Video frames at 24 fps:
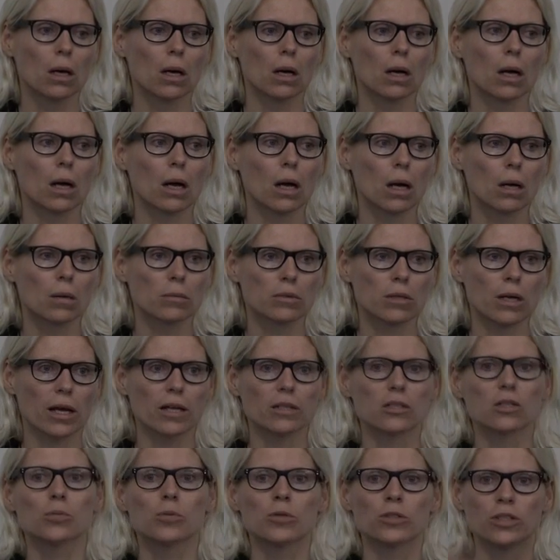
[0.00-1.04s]

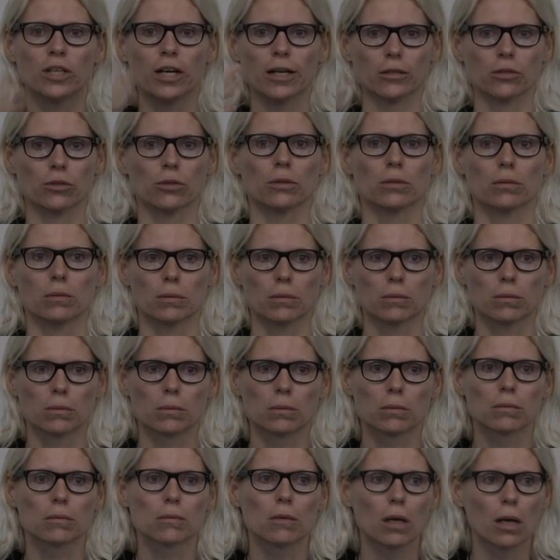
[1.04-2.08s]
Hence projection.
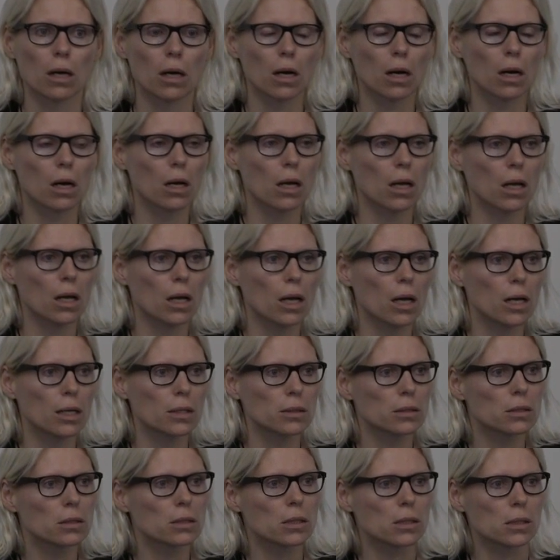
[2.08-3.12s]

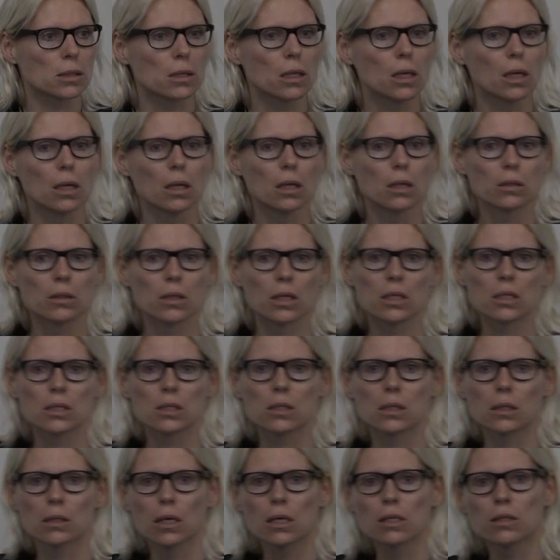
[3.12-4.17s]
And
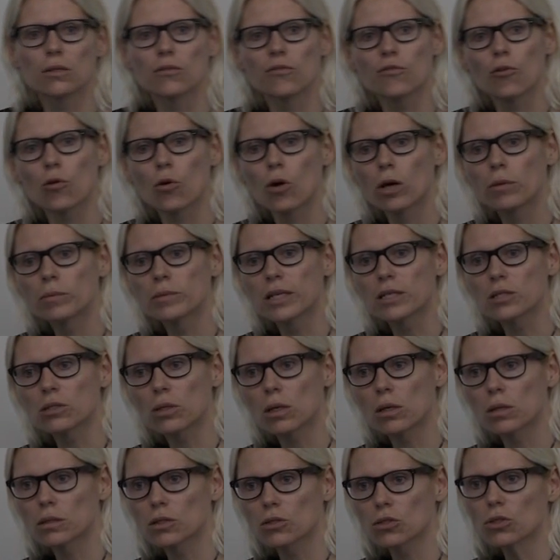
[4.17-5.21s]
there's another form that's
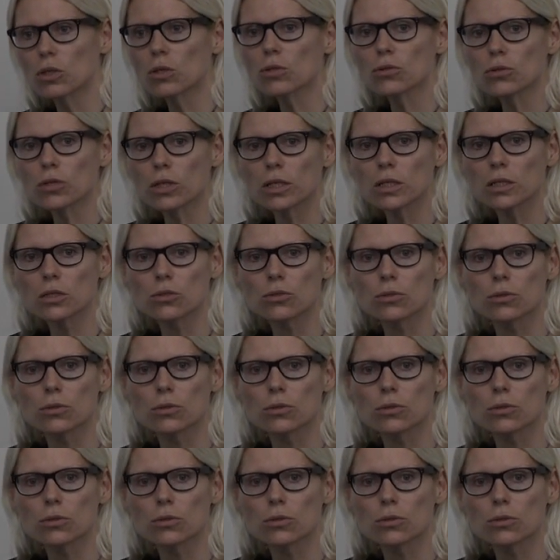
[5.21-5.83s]
called associated